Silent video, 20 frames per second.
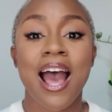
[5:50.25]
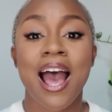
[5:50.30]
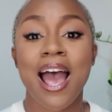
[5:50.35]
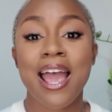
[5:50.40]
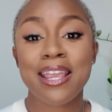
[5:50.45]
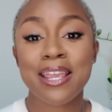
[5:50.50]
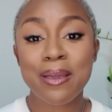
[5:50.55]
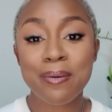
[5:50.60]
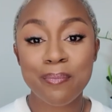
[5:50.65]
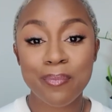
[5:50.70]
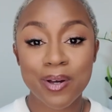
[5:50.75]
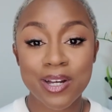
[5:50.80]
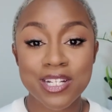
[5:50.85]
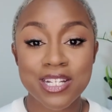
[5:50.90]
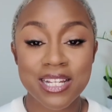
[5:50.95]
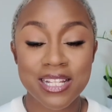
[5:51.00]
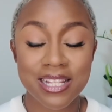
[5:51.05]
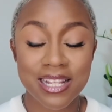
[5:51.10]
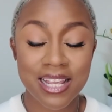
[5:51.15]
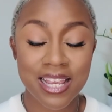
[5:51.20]
I can
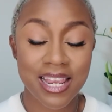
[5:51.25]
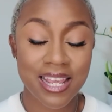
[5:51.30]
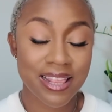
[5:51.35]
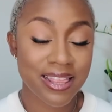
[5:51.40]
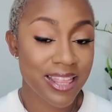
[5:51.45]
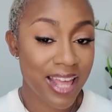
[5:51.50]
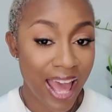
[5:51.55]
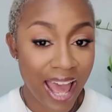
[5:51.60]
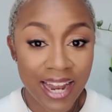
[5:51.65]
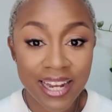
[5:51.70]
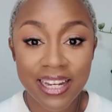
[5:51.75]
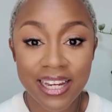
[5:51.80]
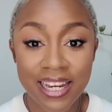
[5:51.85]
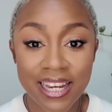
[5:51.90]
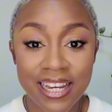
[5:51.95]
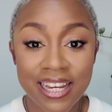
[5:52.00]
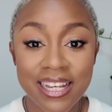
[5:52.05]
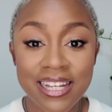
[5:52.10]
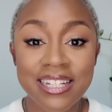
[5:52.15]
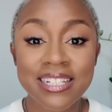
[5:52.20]
budget that
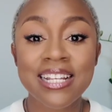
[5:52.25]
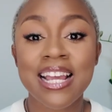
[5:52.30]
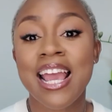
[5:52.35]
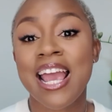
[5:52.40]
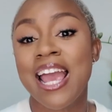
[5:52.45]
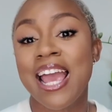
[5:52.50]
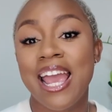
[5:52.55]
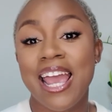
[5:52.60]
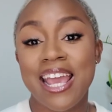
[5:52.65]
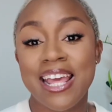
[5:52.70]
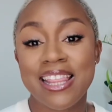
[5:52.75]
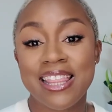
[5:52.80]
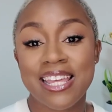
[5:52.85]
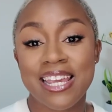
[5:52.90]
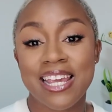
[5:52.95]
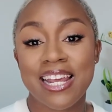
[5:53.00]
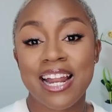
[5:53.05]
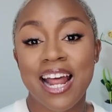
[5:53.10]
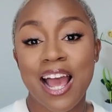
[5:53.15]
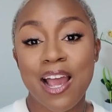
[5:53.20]
in, and
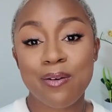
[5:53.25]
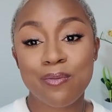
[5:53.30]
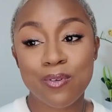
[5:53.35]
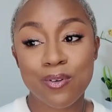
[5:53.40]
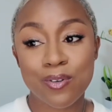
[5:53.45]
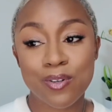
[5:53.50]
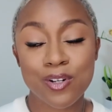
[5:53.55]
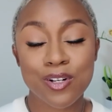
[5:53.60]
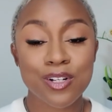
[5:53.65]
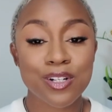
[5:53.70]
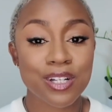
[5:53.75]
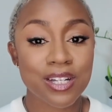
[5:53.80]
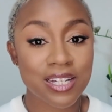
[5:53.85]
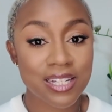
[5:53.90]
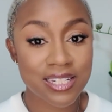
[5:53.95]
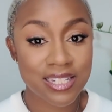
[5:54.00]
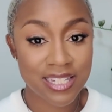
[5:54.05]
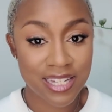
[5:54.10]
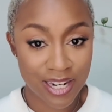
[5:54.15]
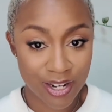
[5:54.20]
then I will cook
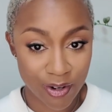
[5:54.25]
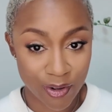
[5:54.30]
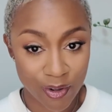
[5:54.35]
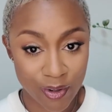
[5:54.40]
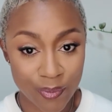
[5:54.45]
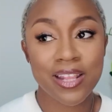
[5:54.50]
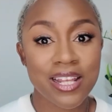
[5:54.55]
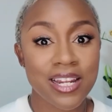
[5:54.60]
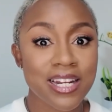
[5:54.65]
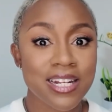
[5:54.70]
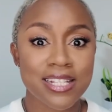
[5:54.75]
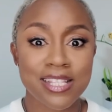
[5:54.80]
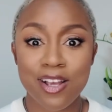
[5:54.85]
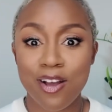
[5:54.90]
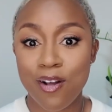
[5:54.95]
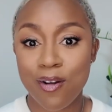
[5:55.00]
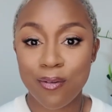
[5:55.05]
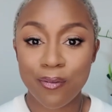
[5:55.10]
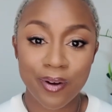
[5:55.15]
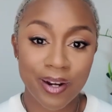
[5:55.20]
dinner, and then it's
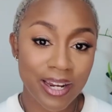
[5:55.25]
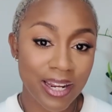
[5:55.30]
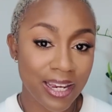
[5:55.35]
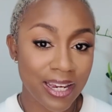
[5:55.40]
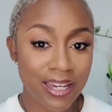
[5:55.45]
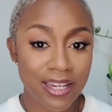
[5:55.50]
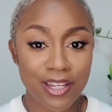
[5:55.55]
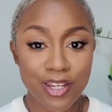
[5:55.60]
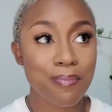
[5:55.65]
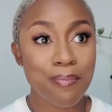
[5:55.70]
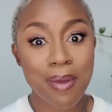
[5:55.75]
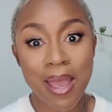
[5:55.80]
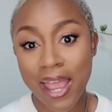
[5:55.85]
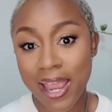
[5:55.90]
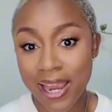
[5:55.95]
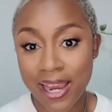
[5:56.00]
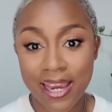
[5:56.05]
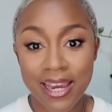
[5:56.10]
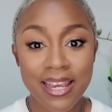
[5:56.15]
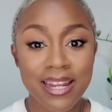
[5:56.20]
already
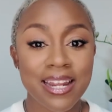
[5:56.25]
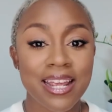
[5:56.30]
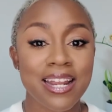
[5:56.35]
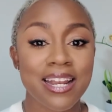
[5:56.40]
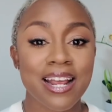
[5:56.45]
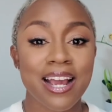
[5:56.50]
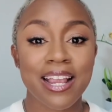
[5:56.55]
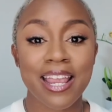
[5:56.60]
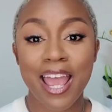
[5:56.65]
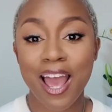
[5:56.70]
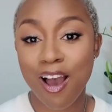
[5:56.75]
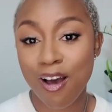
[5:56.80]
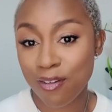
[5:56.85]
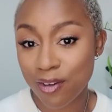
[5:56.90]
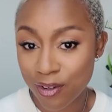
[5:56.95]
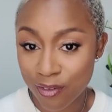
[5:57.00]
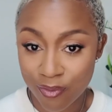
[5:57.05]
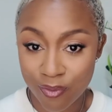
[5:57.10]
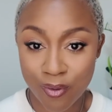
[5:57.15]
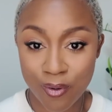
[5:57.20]
made and
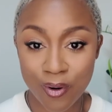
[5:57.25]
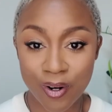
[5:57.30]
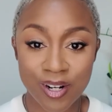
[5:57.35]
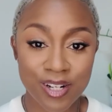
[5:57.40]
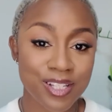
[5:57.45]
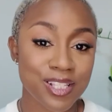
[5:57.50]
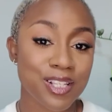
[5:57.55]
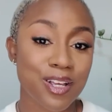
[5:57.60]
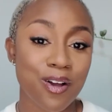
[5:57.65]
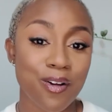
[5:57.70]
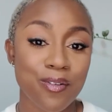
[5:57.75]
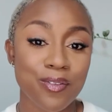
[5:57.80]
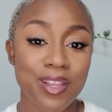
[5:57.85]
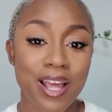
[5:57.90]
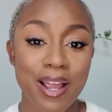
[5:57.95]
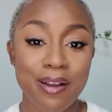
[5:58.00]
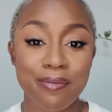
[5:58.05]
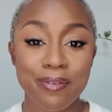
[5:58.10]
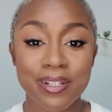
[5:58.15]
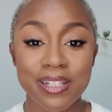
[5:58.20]
accounted for. So
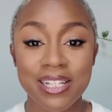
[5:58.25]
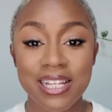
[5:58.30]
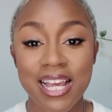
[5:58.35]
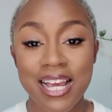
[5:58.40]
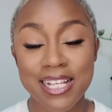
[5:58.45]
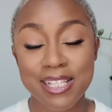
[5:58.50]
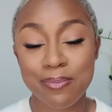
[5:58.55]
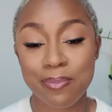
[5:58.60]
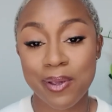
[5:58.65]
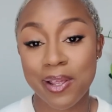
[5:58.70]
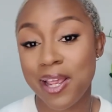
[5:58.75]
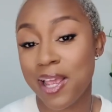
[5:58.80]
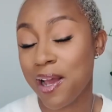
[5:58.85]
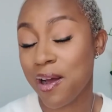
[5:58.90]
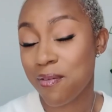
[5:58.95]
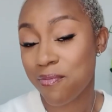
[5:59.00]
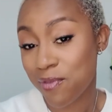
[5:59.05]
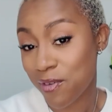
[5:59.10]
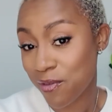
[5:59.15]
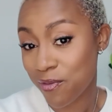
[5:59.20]
that really has been
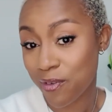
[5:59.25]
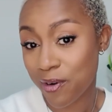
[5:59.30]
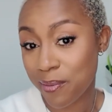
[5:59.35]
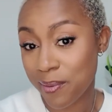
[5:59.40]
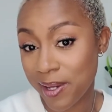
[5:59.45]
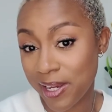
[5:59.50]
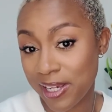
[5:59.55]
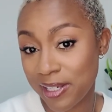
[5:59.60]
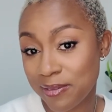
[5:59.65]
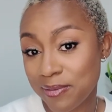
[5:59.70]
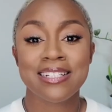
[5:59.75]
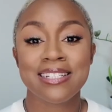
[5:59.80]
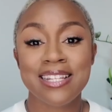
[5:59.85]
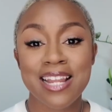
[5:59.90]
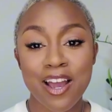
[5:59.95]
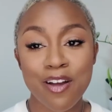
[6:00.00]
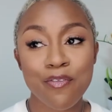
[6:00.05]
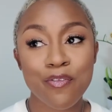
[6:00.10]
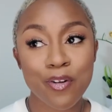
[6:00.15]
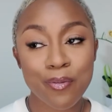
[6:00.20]
helpful for me.
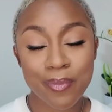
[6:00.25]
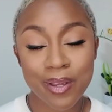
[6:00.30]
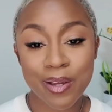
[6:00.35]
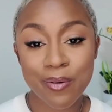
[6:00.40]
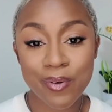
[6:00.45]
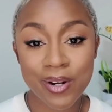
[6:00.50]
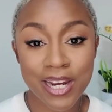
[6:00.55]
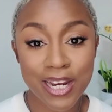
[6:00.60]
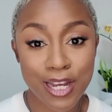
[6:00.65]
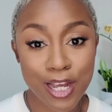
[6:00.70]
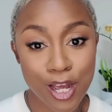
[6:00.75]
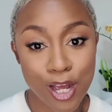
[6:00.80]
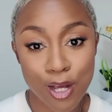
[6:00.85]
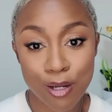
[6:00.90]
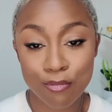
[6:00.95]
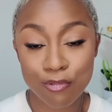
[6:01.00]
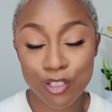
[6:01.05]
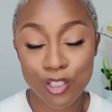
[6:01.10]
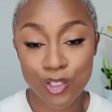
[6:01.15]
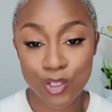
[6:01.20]
Now for me, when it
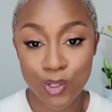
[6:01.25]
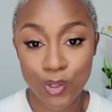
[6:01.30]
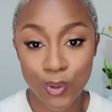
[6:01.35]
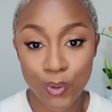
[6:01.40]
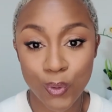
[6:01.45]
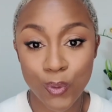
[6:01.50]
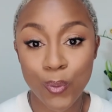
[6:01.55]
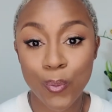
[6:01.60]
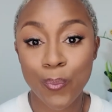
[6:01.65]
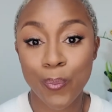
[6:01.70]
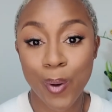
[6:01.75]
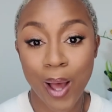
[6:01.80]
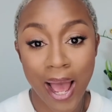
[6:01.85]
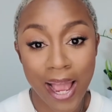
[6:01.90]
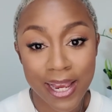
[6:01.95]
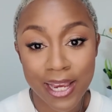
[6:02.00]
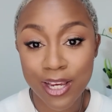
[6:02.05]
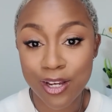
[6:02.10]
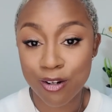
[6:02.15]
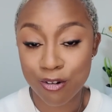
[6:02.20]
comes to
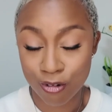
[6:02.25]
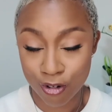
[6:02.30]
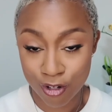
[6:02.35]
buying